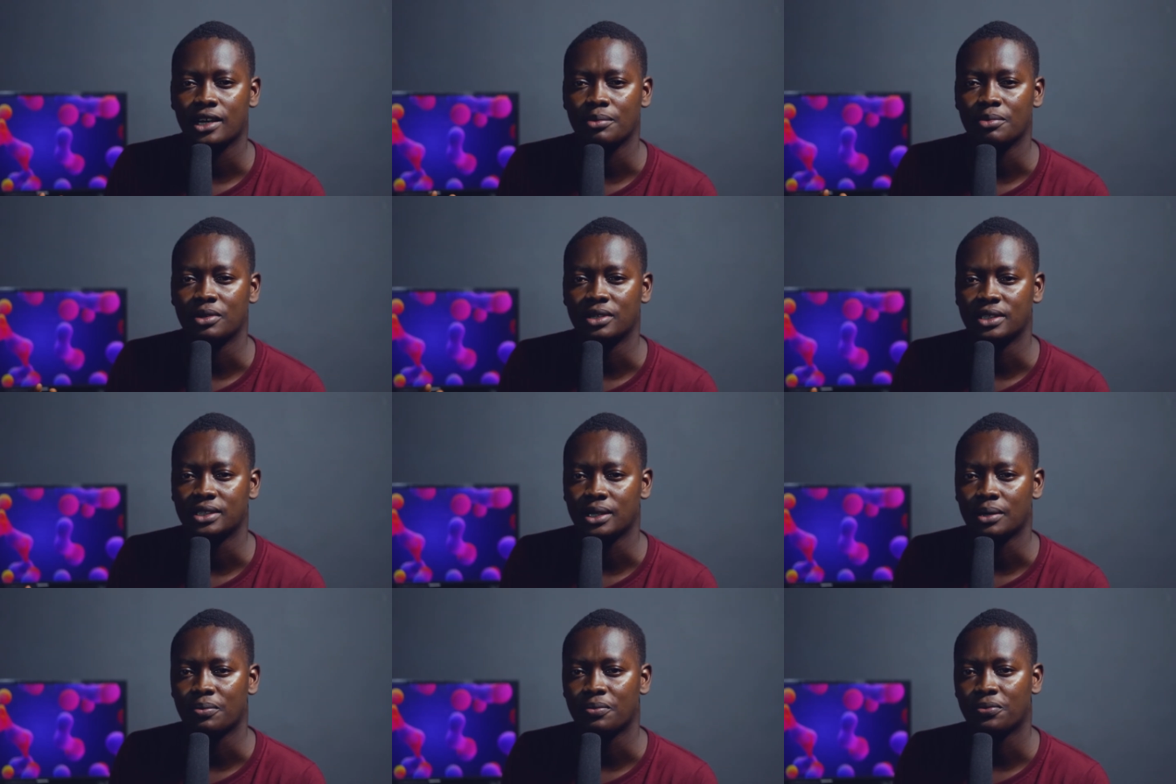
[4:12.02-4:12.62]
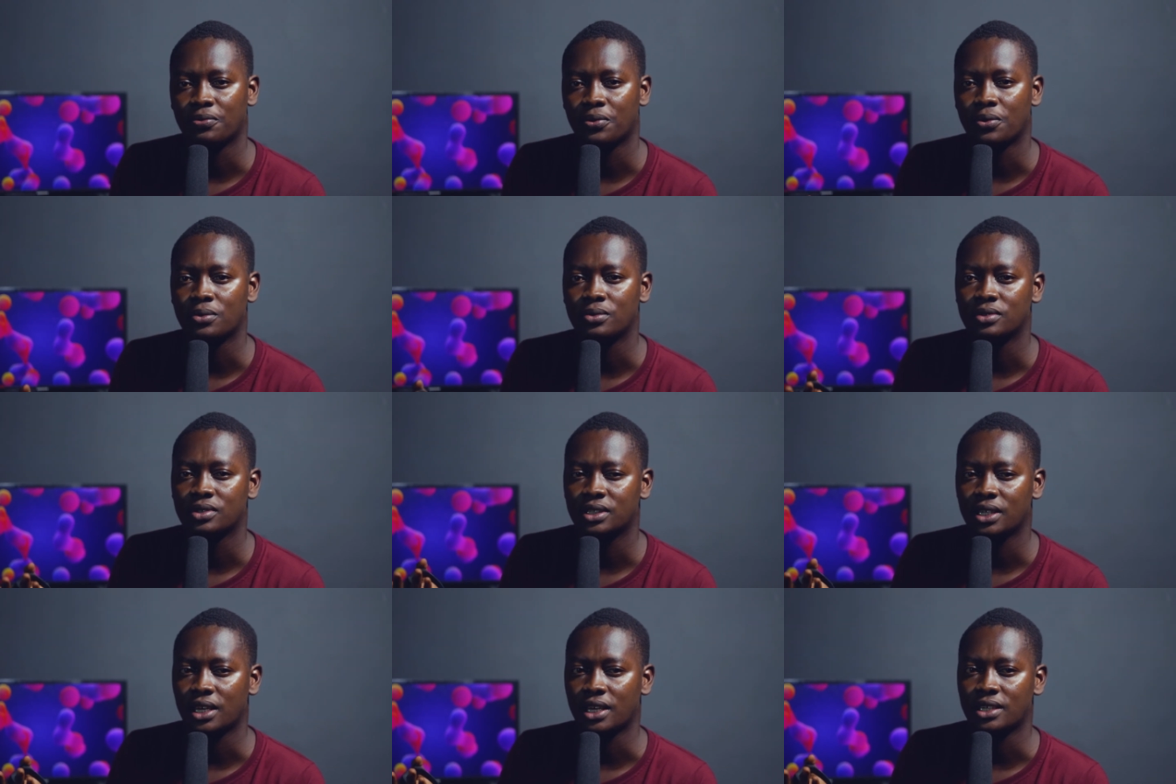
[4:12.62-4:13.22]
come in some
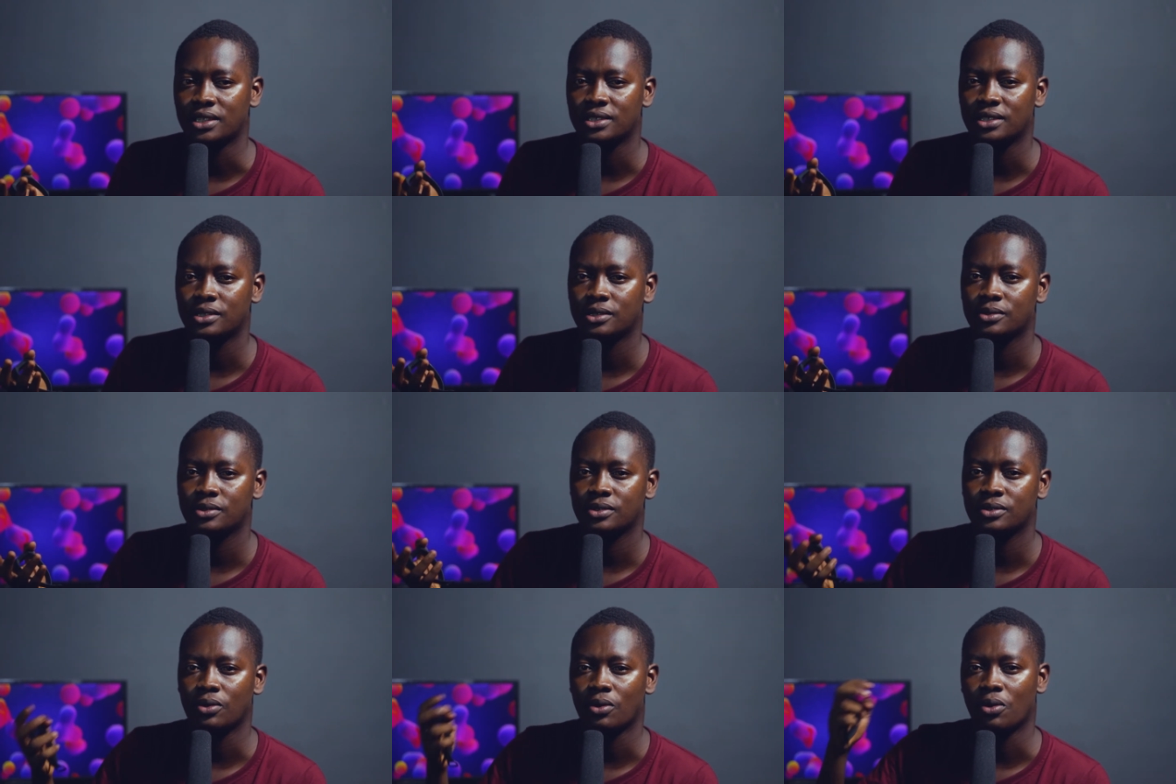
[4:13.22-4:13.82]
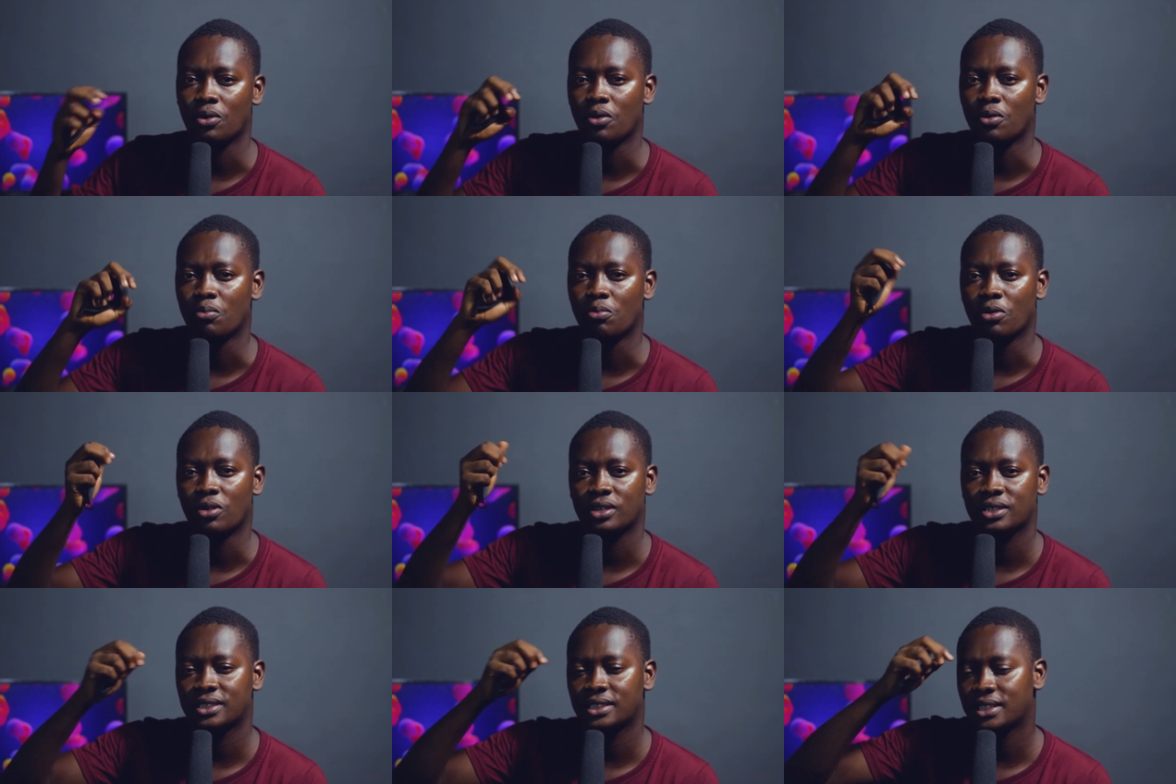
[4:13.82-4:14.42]
phones cases or
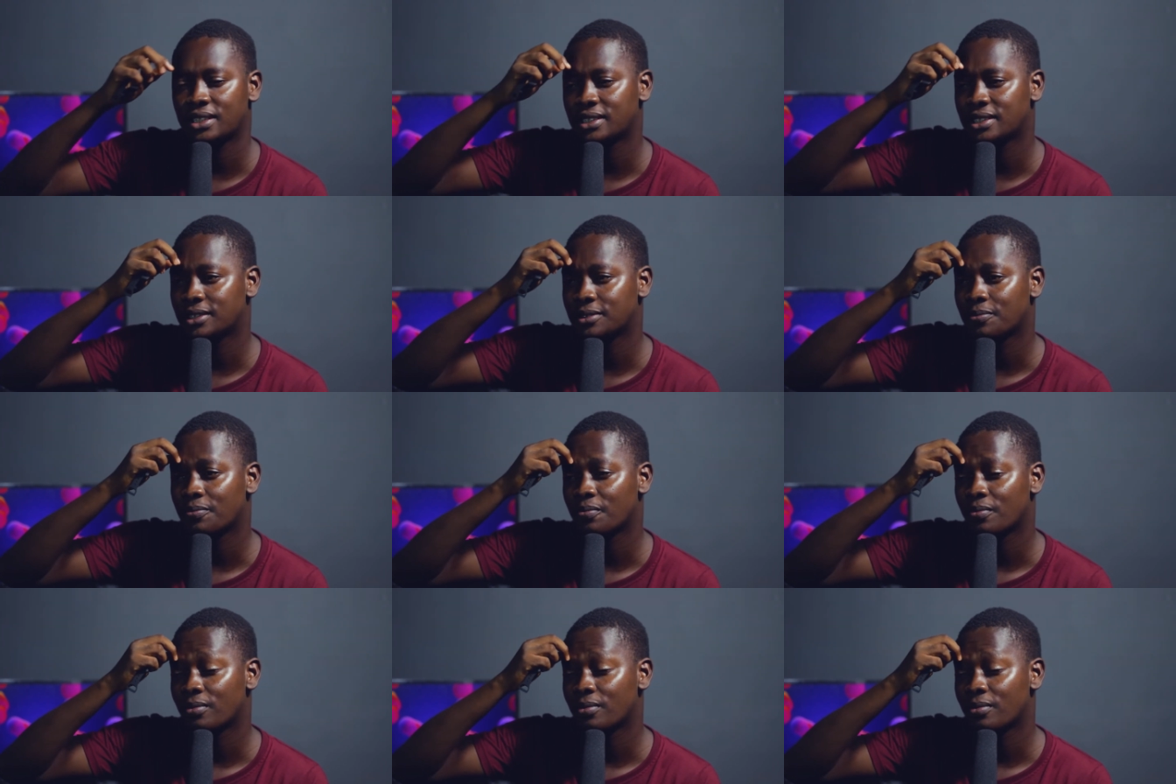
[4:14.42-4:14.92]
boxes.